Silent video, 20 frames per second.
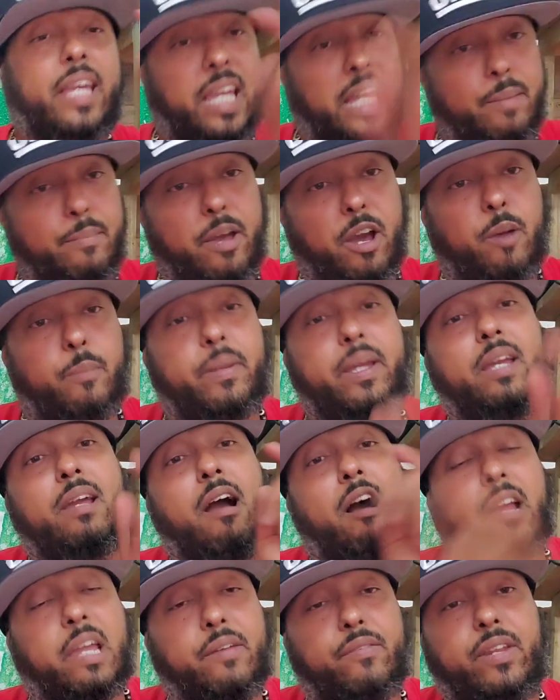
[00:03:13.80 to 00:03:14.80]
email
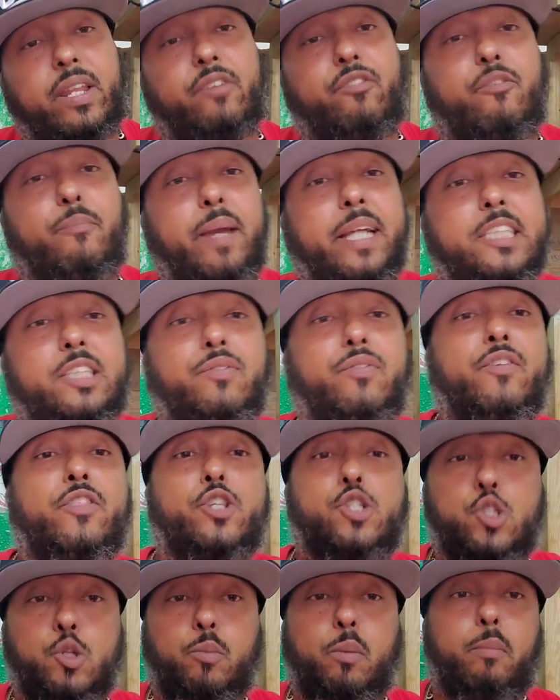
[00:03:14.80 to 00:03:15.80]
me. I'll give you the information for
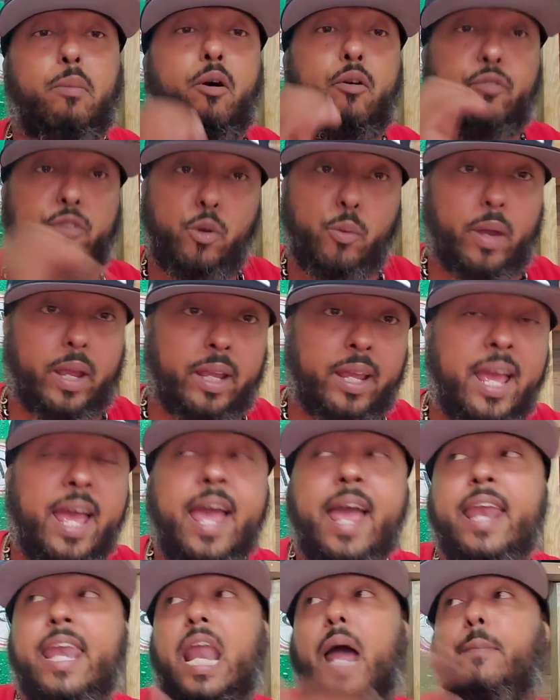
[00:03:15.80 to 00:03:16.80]
the Super Bowl viewing.
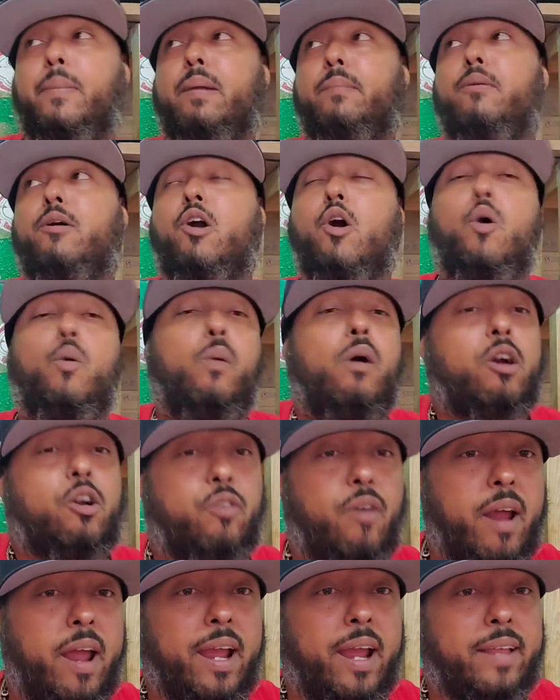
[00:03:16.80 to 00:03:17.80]
Now people go, well,
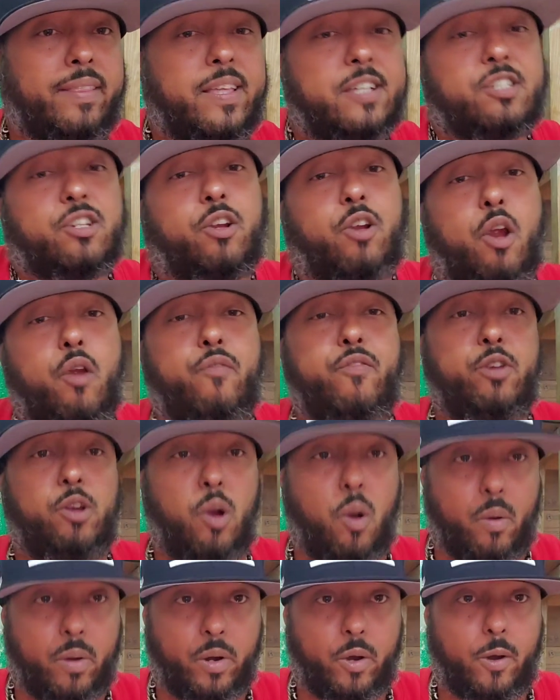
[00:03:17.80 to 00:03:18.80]
Greg, there's a curfew
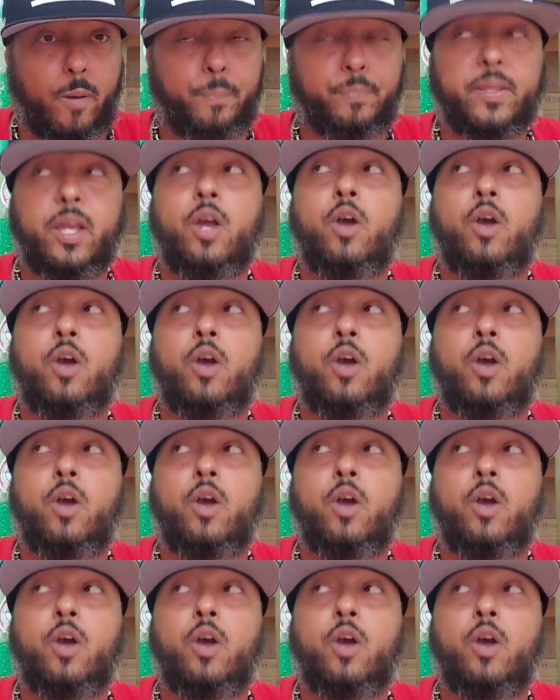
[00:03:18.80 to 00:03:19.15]
going on.